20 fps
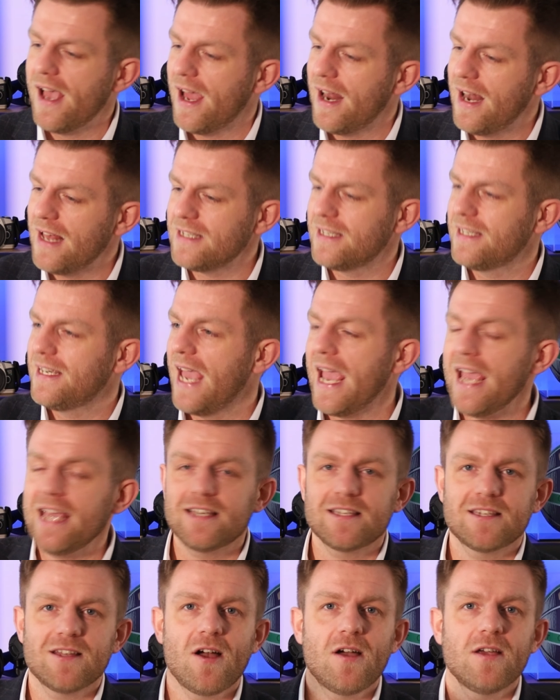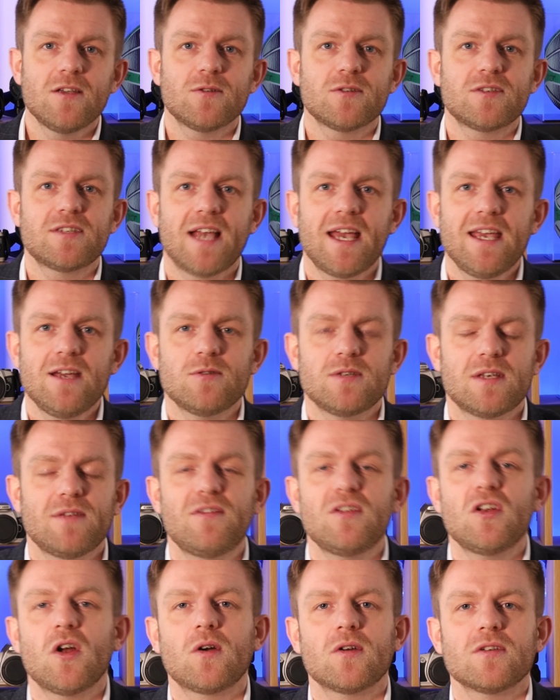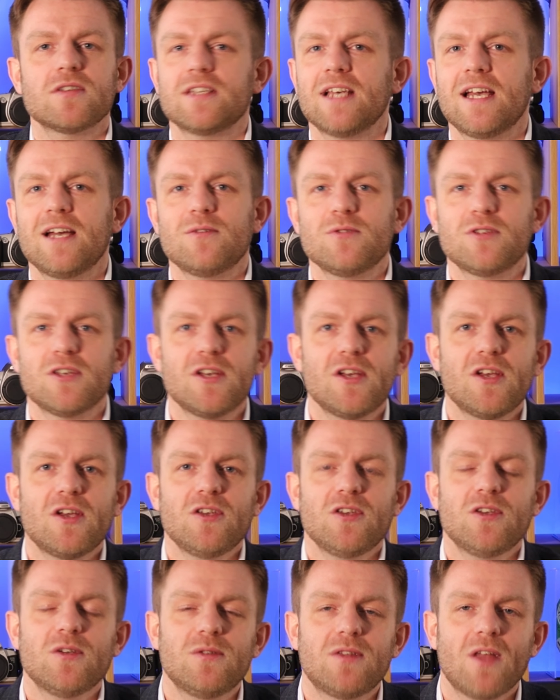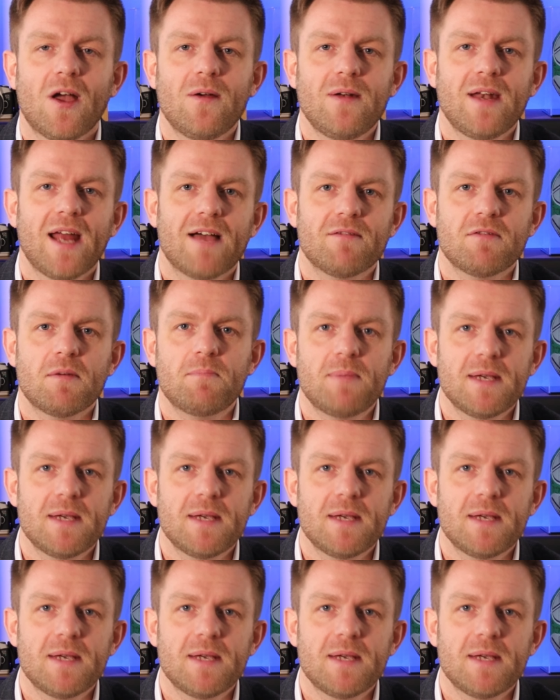And let's kickstart your sales. If you've not got sales, you don't have a